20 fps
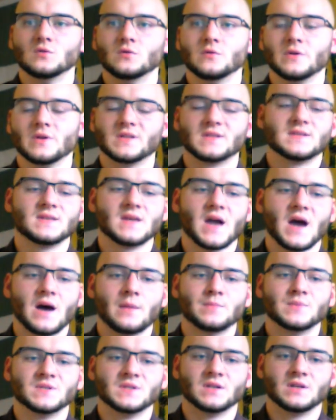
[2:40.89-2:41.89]
it's the
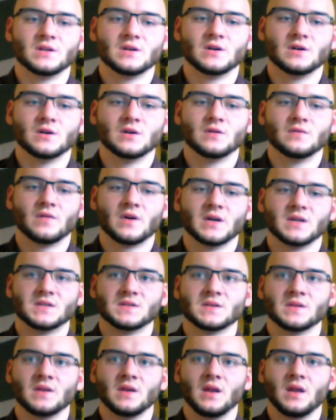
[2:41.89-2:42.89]
opposite of
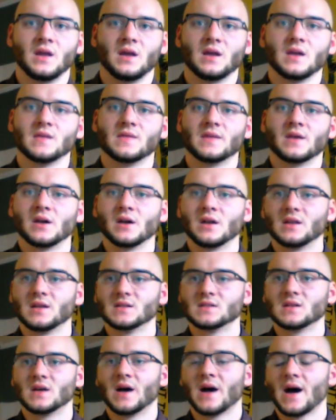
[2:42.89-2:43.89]
isolating in that it's a